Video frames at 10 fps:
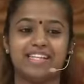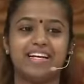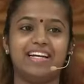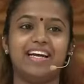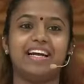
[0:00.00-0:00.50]

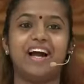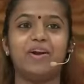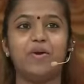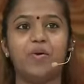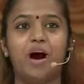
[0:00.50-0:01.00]
Sunday? I
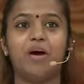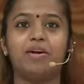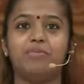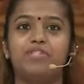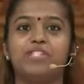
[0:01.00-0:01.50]
can't go
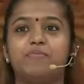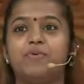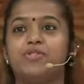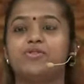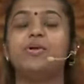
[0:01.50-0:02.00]
out. I'm just
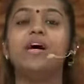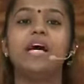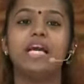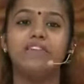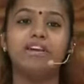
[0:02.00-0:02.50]
supposed to,
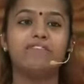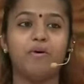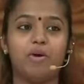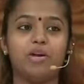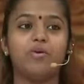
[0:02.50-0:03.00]
even if I
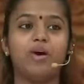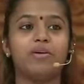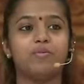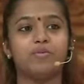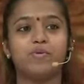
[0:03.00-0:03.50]
want to go
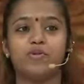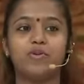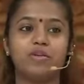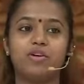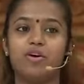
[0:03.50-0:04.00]
out, I'm supposed to go
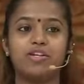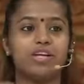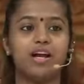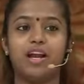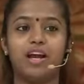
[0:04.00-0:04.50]
to the
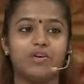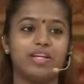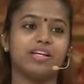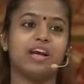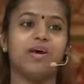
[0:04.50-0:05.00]
Goshala, look
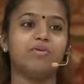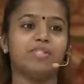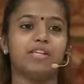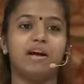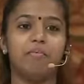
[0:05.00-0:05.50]
at the cows
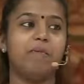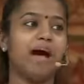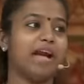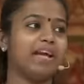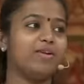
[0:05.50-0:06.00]
and come
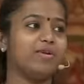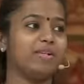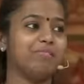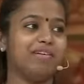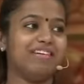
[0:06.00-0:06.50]
back and look at
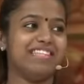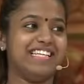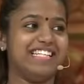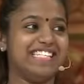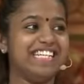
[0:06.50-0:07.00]
the birds
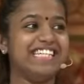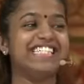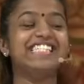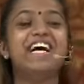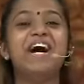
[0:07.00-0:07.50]
and trees.
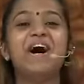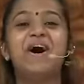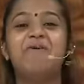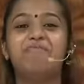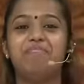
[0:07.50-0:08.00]

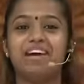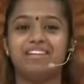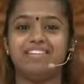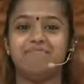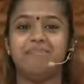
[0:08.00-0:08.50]

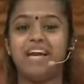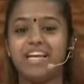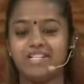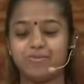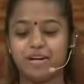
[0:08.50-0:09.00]
But the
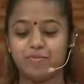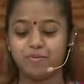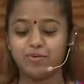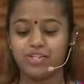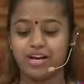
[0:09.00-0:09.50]
Maheshwara
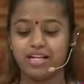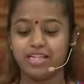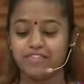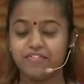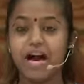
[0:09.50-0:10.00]
Puja,
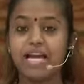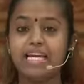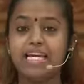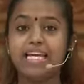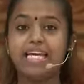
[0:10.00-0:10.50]

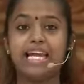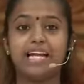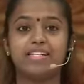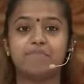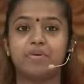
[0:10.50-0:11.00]
Diwali, he
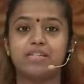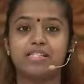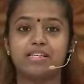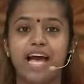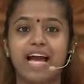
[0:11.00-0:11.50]
let us
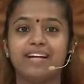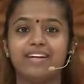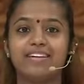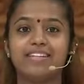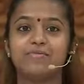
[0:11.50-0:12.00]
burst
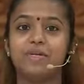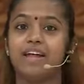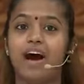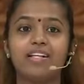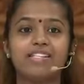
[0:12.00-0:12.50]
crackers. We
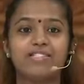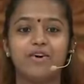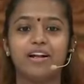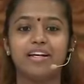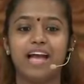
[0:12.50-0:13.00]
danced
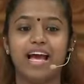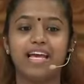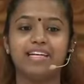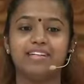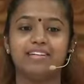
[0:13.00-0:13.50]
all
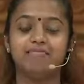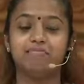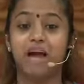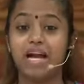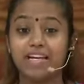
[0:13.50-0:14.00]
night
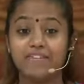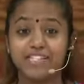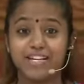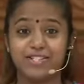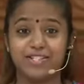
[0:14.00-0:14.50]
and Kali
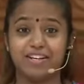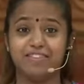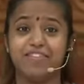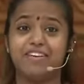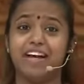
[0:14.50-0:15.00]
Visarjan,
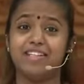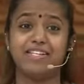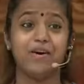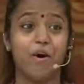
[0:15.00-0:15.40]
we were dancing